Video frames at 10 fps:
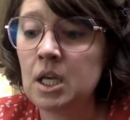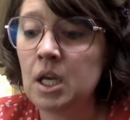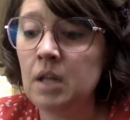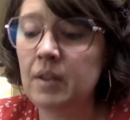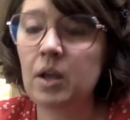
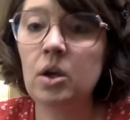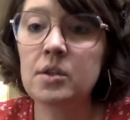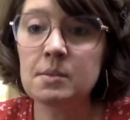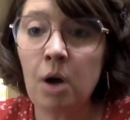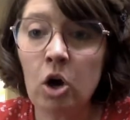like
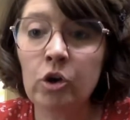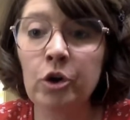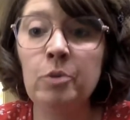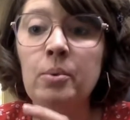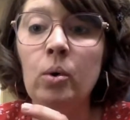small
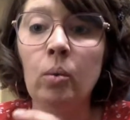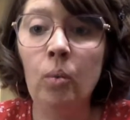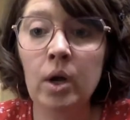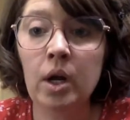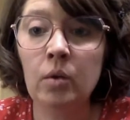group or
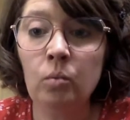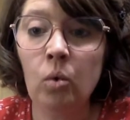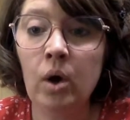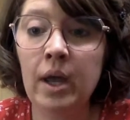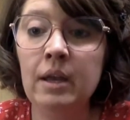
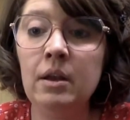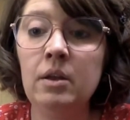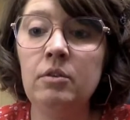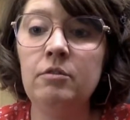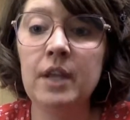one-on-one
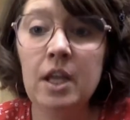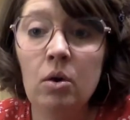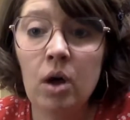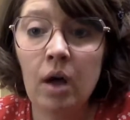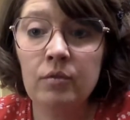video
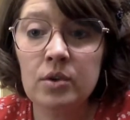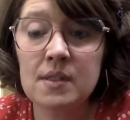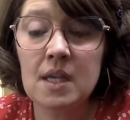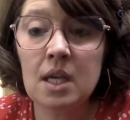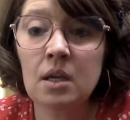
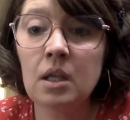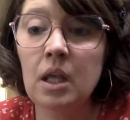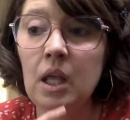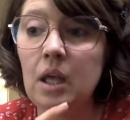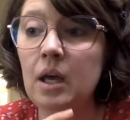conferencing,
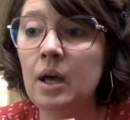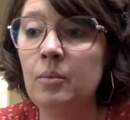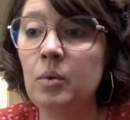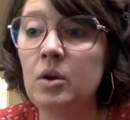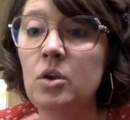
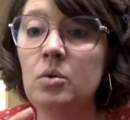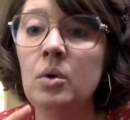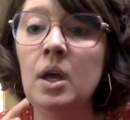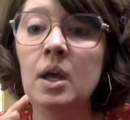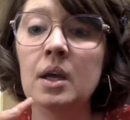where you
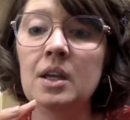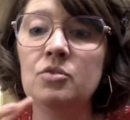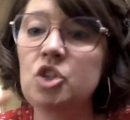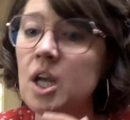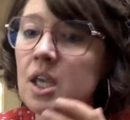kind of
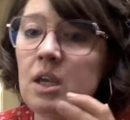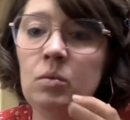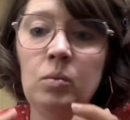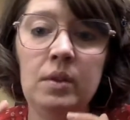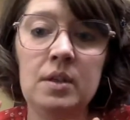check in
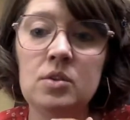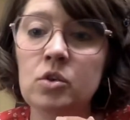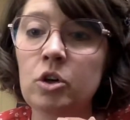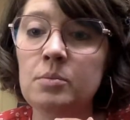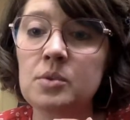with these
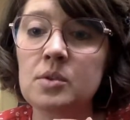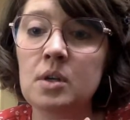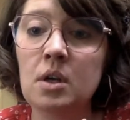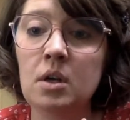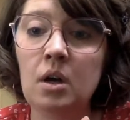groups
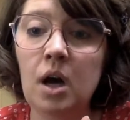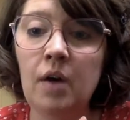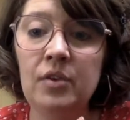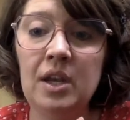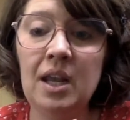
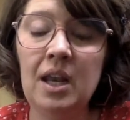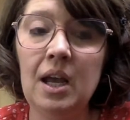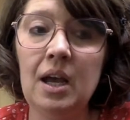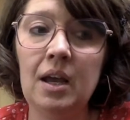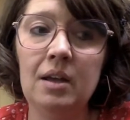often. And
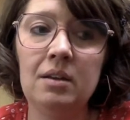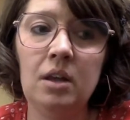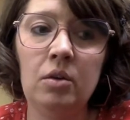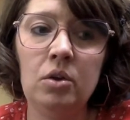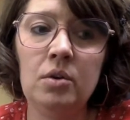
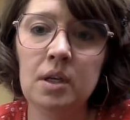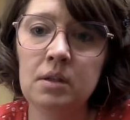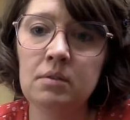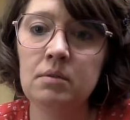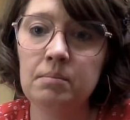you
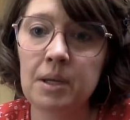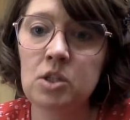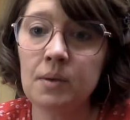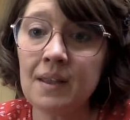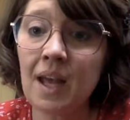can, by
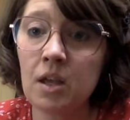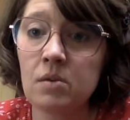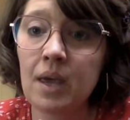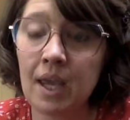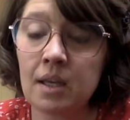doing that, you
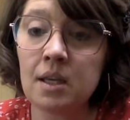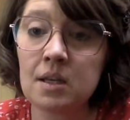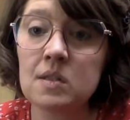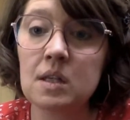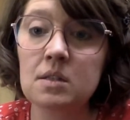can get a
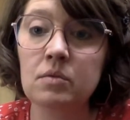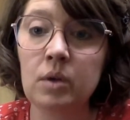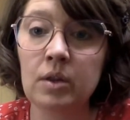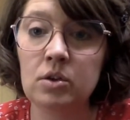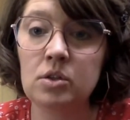sense of
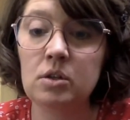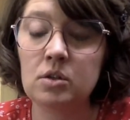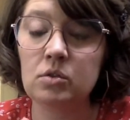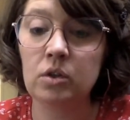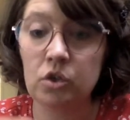whether a
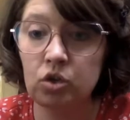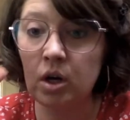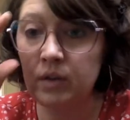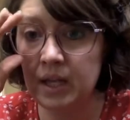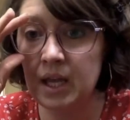student's really
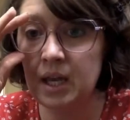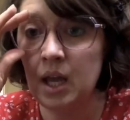struggling. And